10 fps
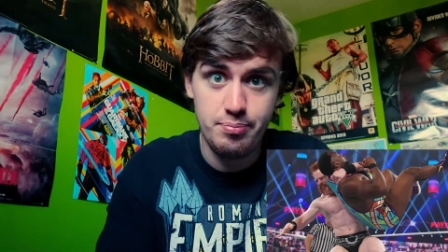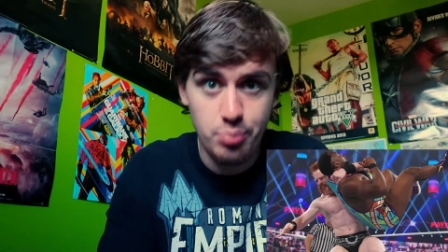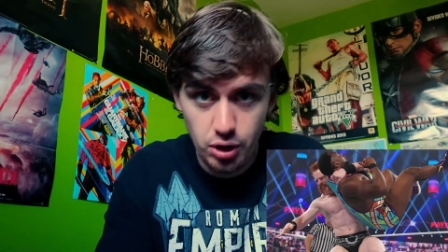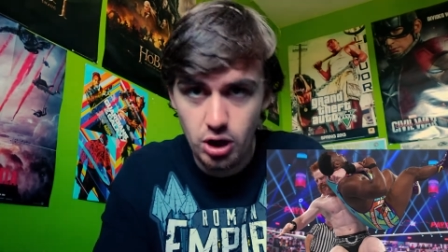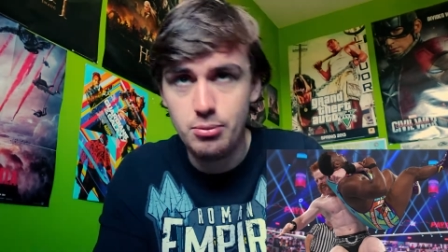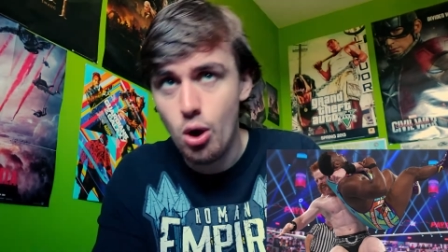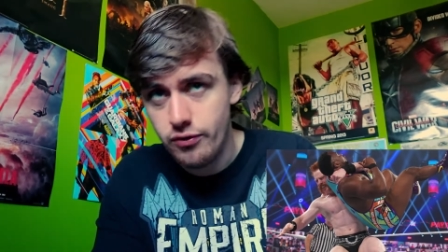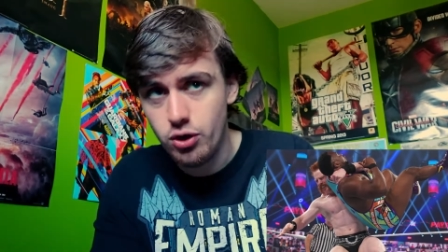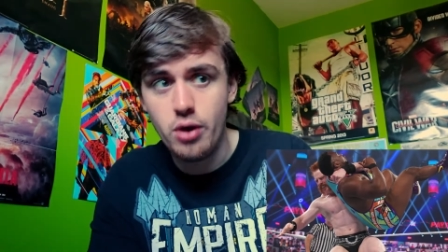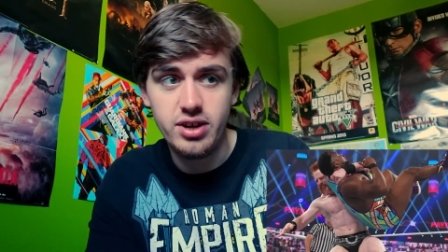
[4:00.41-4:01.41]
pulling on him
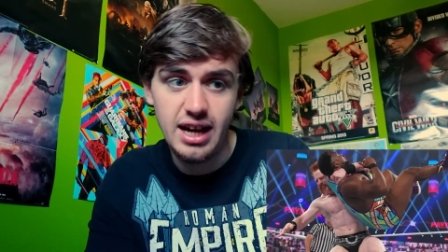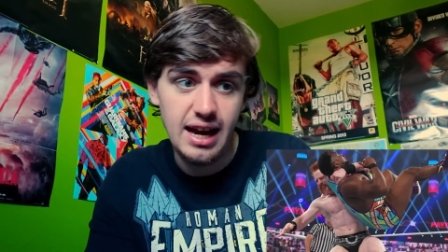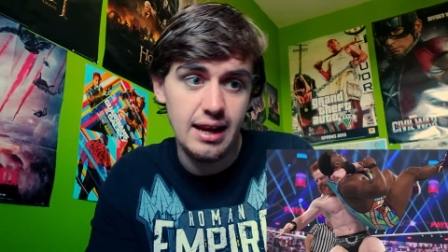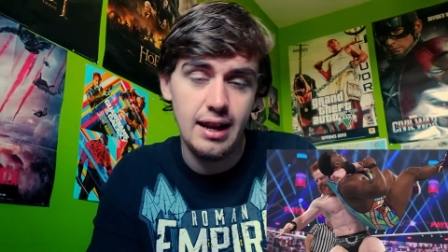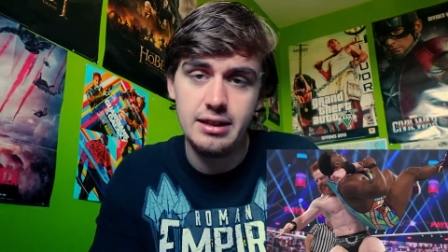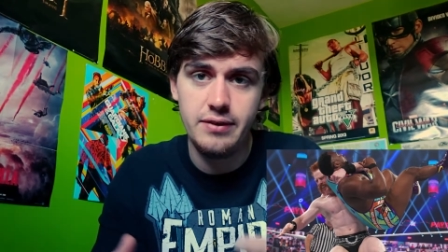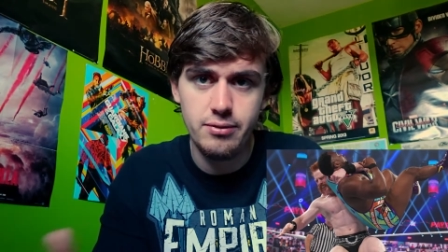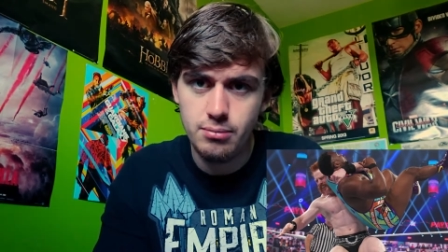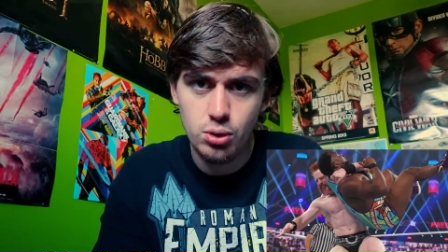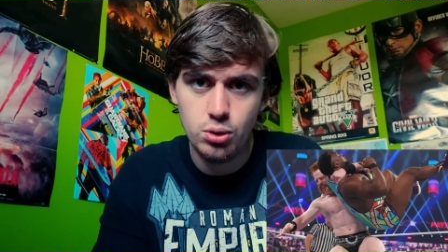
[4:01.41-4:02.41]
over and over again,
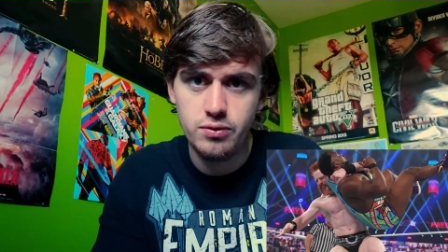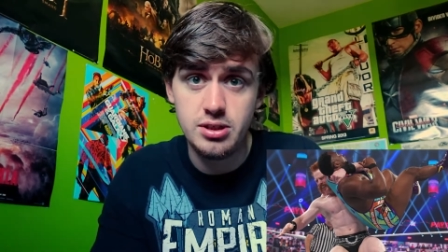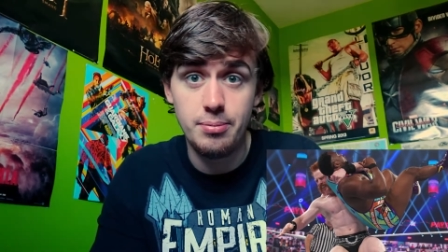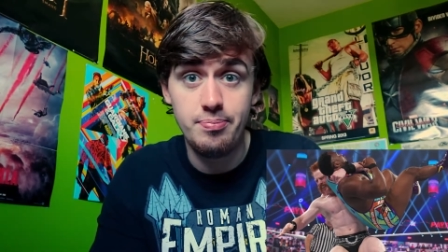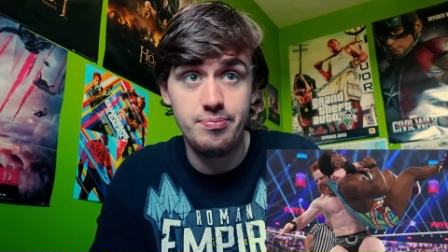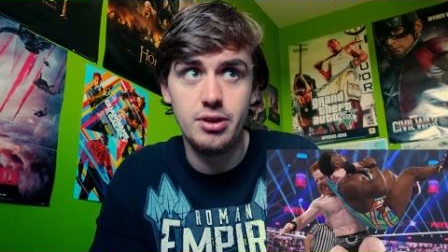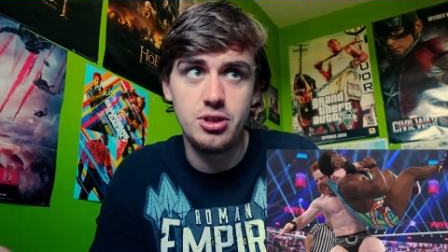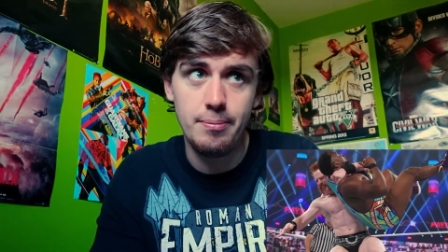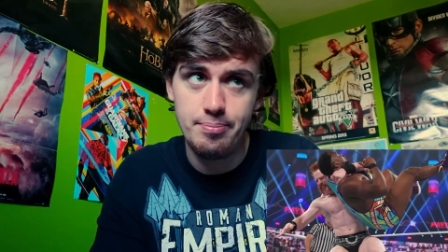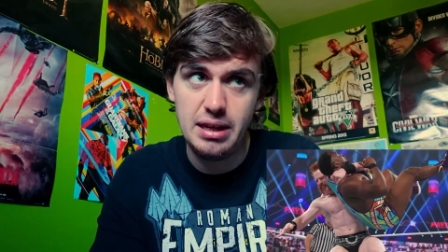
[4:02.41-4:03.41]
different moves.
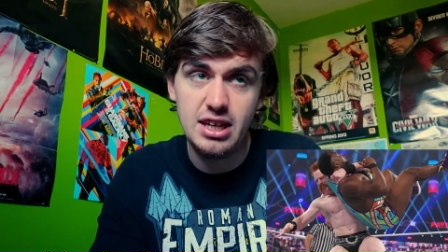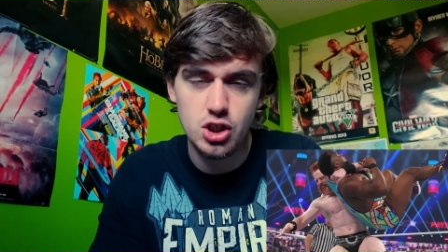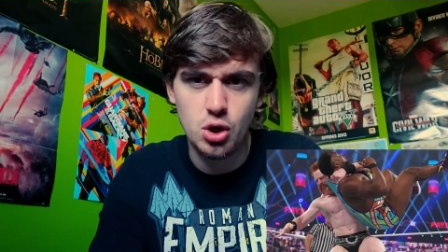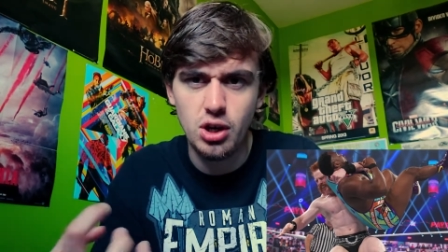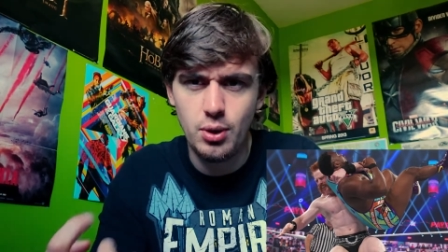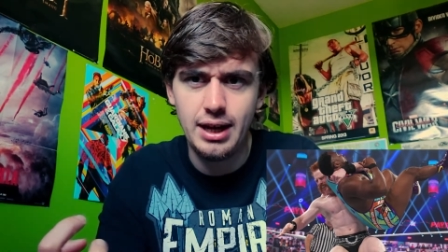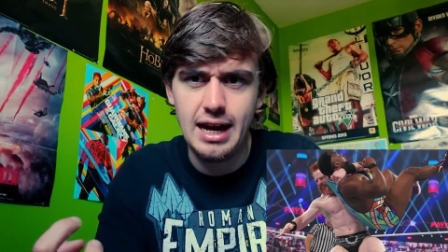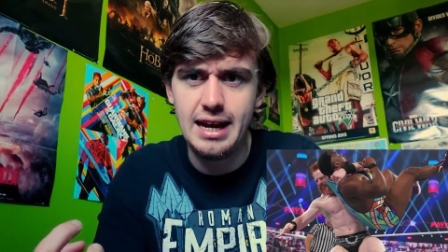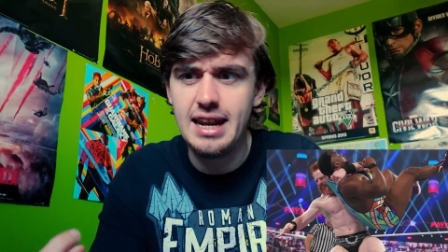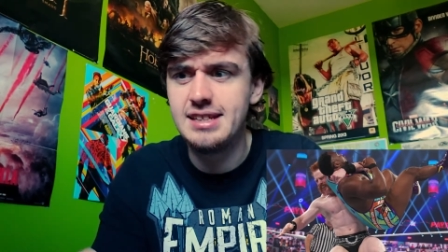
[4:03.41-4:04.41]
Big E just couldn't quite
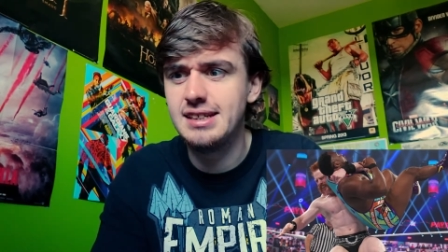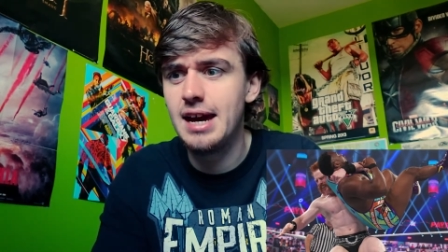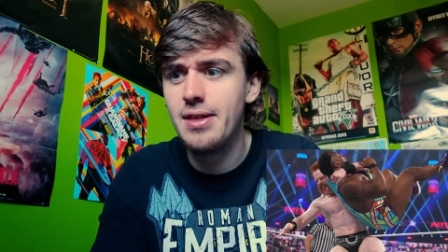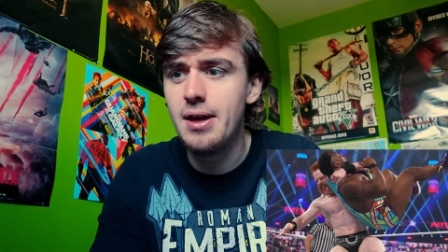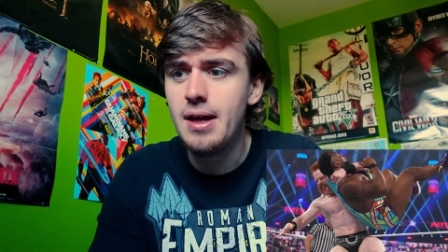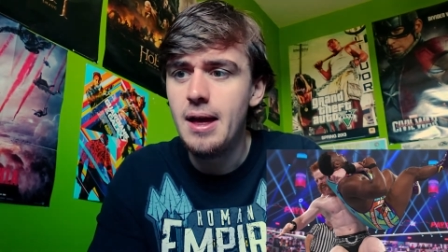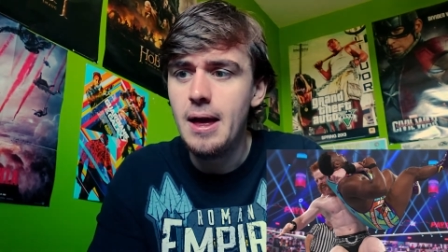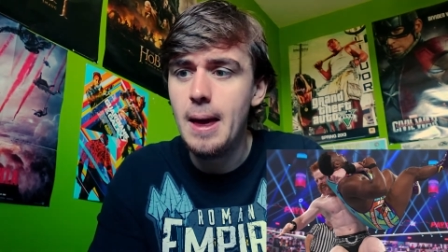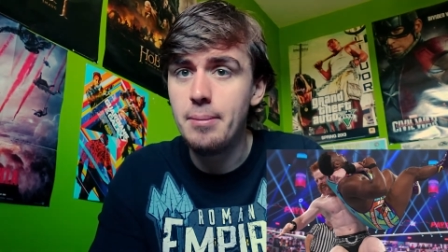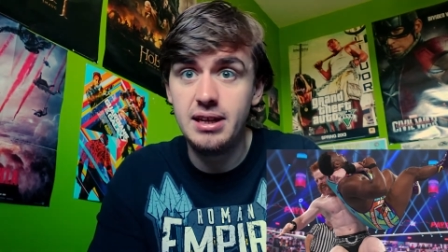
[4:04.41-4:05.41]
get it together,
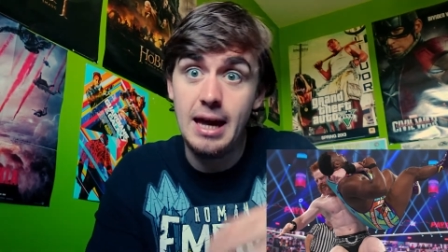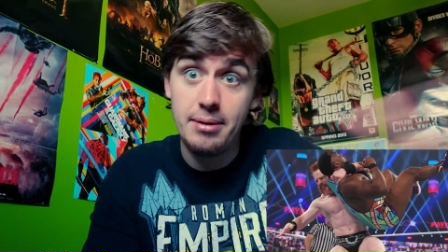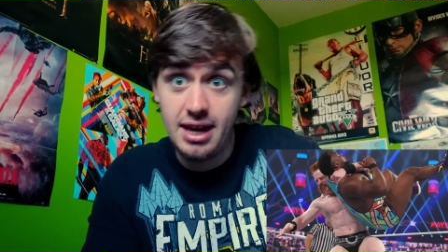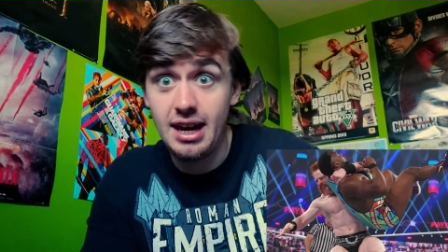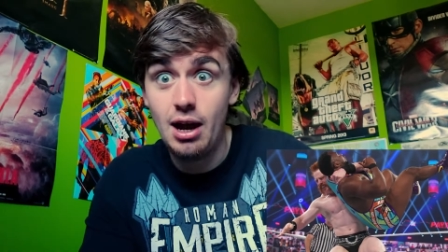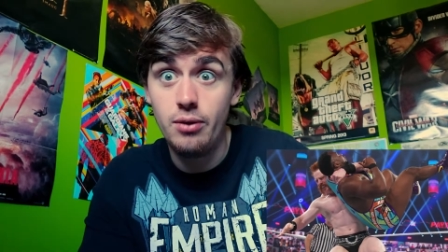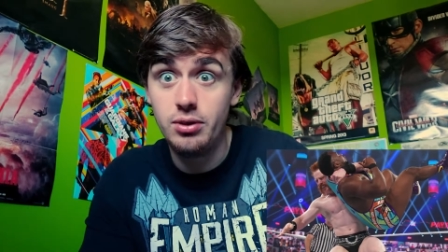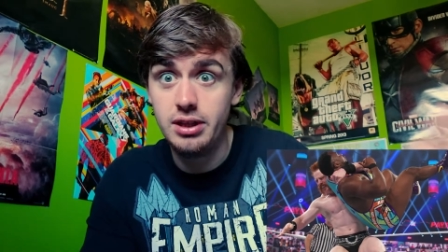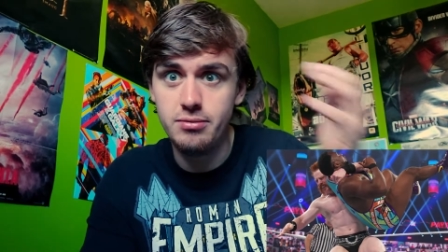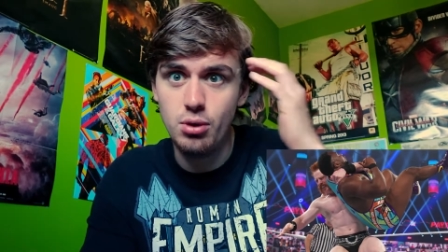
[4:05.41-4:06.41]
but he kept kicking out of all
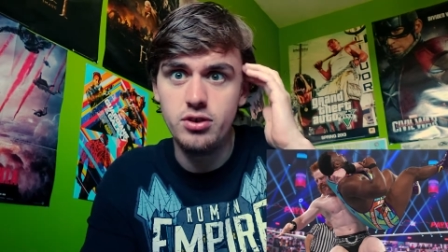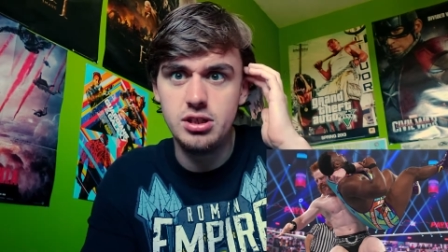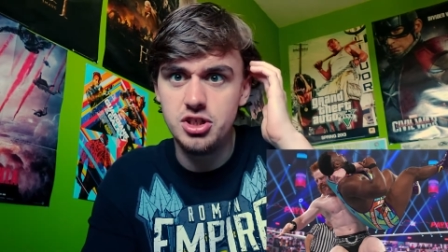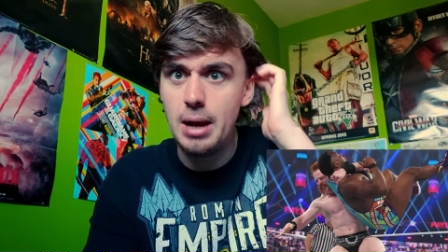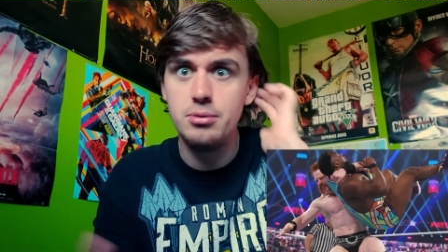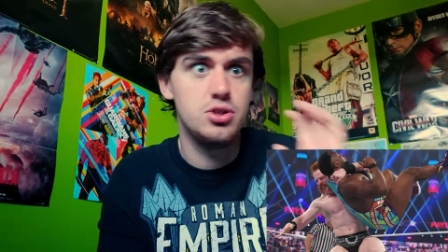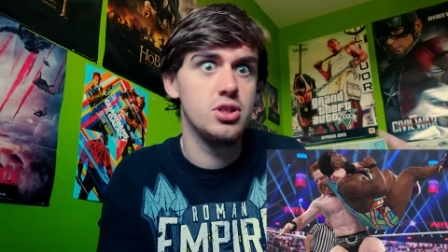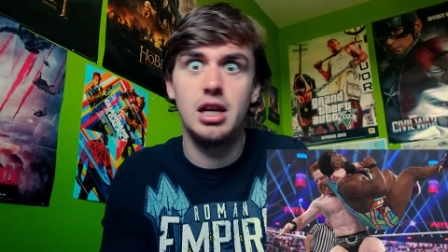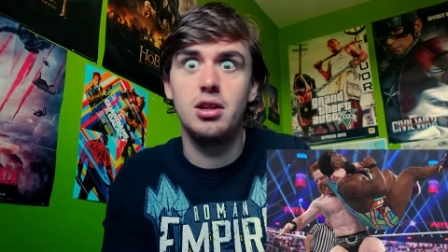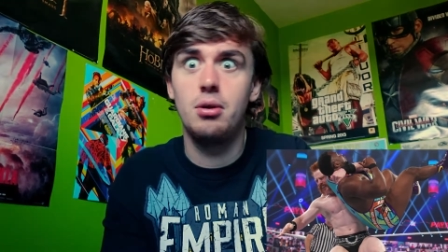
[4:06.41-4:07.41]
different moves, and Sheamus
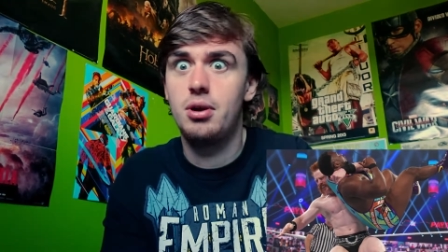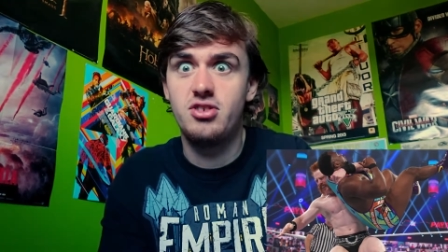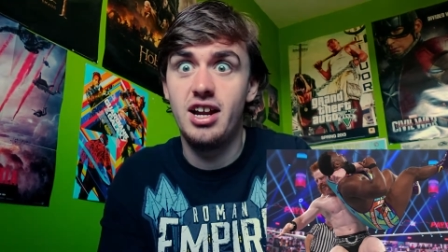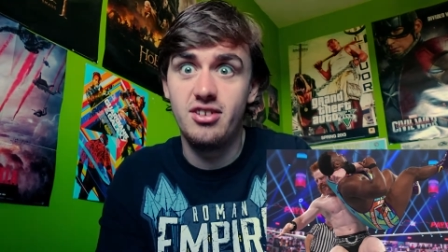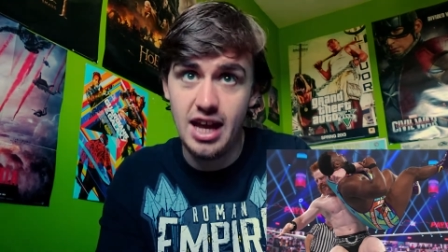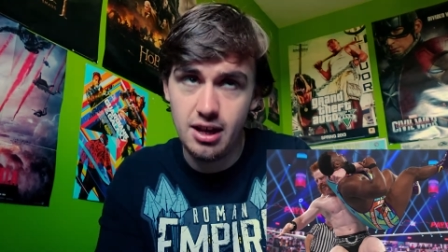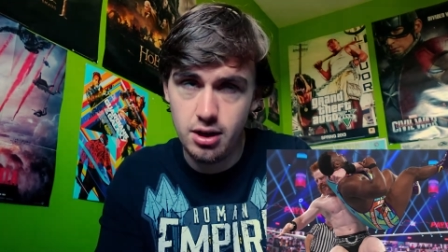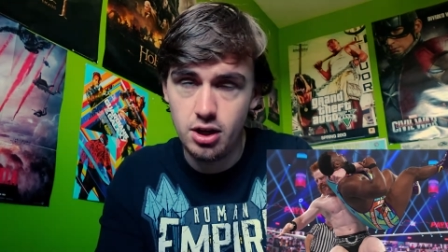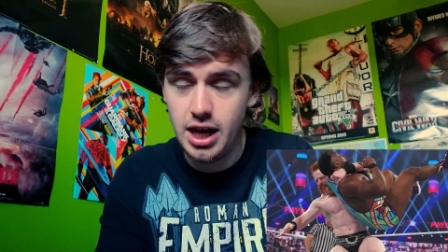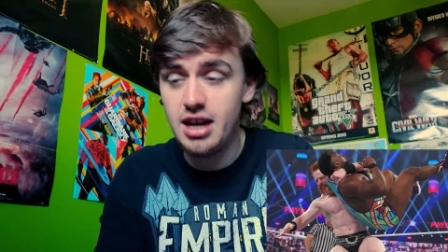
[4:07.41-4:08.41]
just kind of
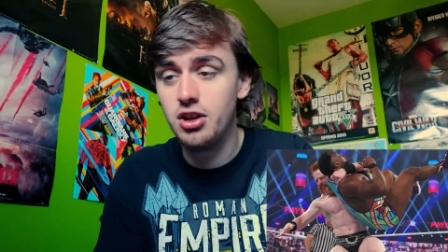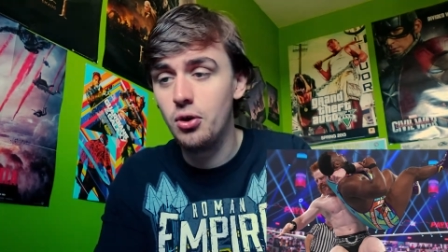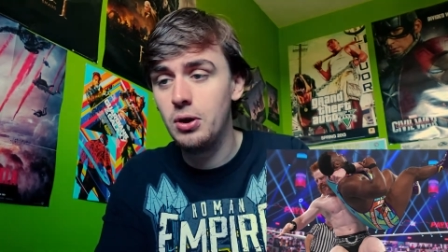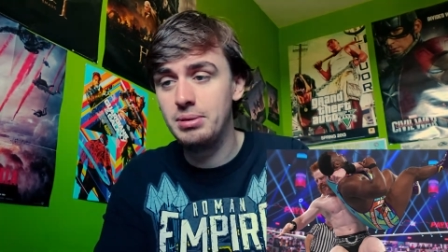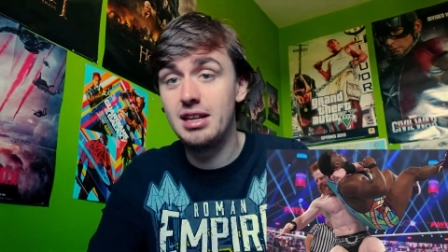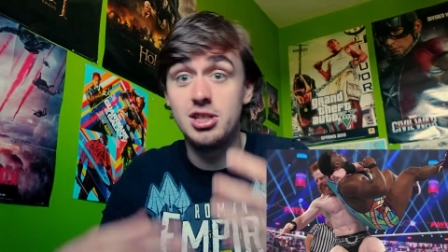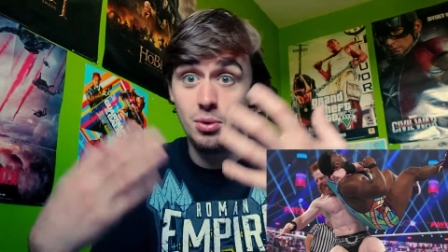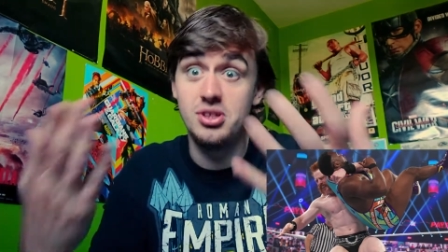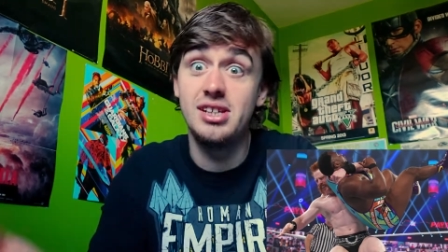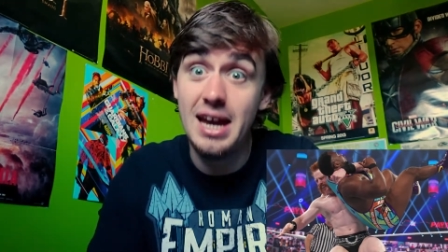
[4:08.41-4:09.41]
getting annoyed. But then
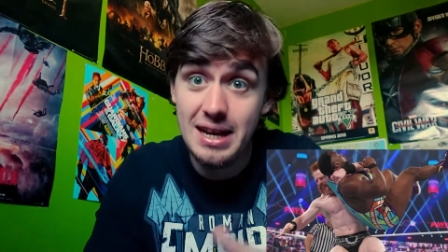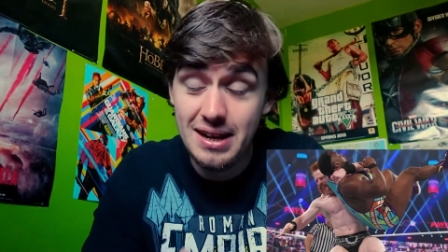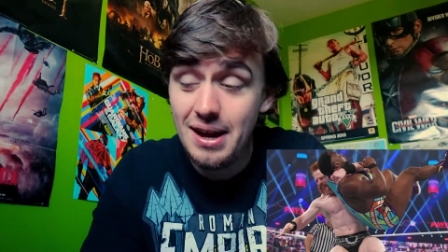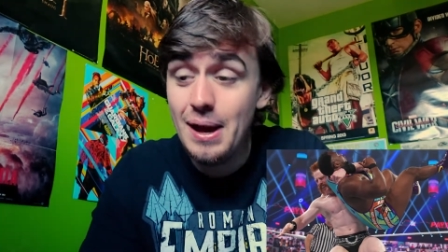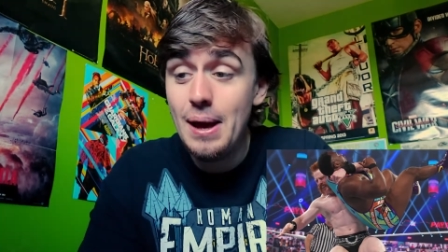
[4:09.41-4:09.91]
towards the end,